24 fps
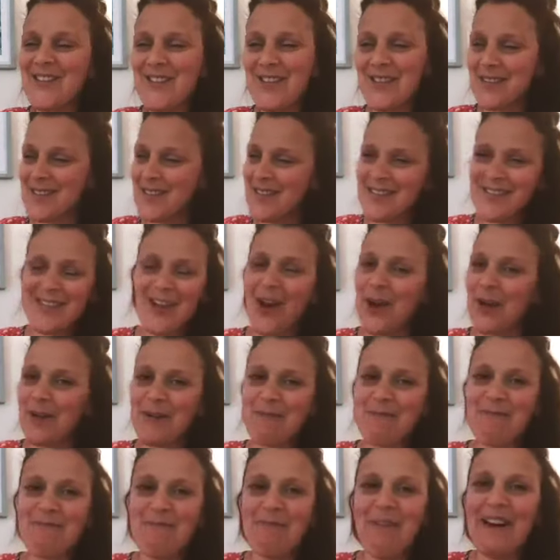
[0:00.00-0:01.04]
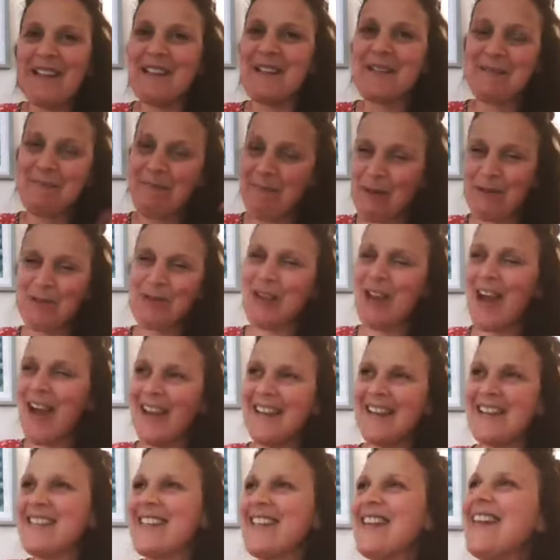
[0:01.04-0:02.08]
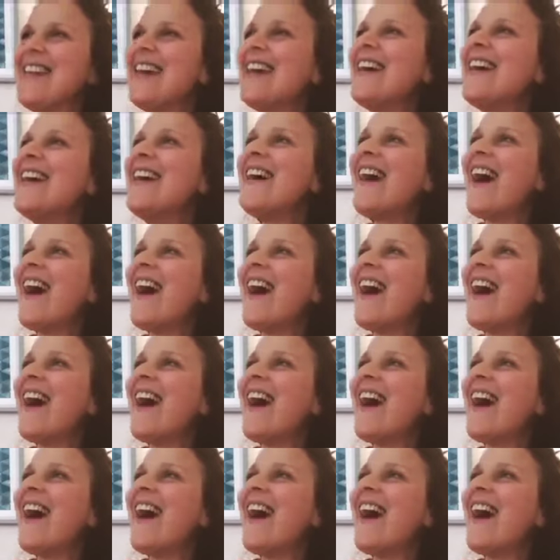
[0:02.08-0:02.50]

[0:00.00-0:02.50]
This is kind of my speciality.